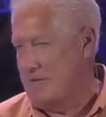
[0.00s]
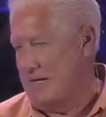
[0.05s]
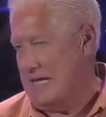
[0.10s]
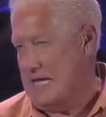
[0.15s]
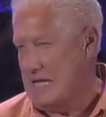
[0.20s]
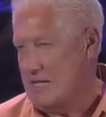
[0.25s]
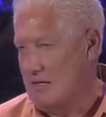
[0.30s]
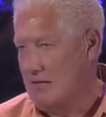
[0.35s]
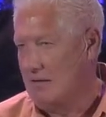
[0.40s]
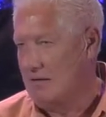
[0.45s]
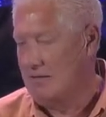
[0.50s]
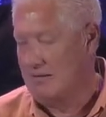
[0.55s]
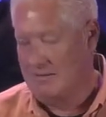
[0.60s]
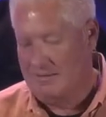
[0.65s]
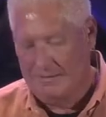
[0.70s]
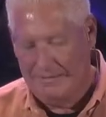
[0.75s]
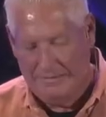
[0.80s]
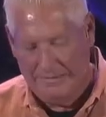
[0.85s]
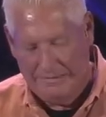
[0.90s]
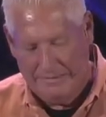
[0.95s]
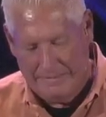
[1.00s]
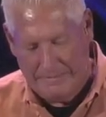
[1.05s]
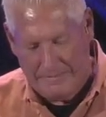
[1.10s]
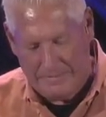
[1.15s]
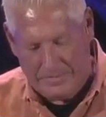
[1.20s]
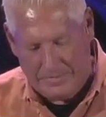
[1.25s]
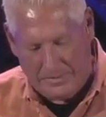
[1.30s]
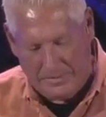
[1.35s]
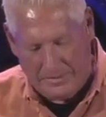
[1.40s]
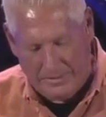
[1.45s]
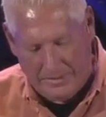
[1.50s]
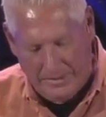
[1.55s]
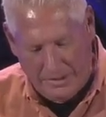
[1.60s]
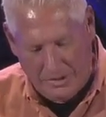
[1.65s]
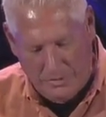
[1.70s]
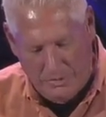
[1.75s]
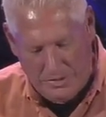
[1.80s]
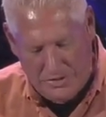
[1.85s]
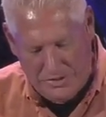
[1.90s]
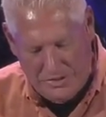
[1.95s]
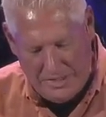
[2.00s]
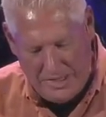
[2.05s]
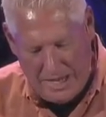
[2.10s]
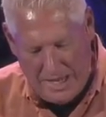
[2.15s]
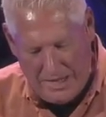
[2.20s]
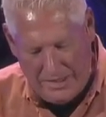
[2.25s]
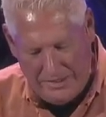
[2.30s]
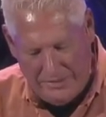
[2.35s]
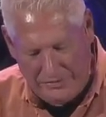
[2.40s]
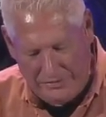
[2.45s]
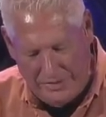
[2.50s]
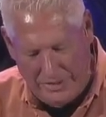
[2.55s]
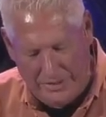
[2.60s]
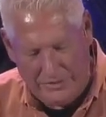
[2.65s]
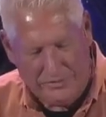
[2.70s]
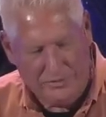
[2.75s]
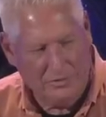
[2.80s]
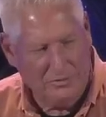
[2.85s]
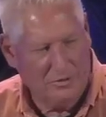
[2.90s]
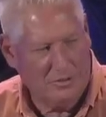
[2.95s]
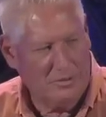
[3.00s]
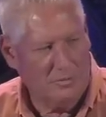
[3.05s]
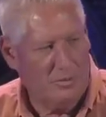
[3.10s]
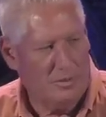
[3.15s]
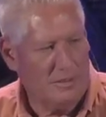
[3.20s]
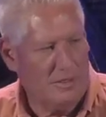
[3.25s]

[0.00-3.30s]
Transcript: me? And Christianity says, look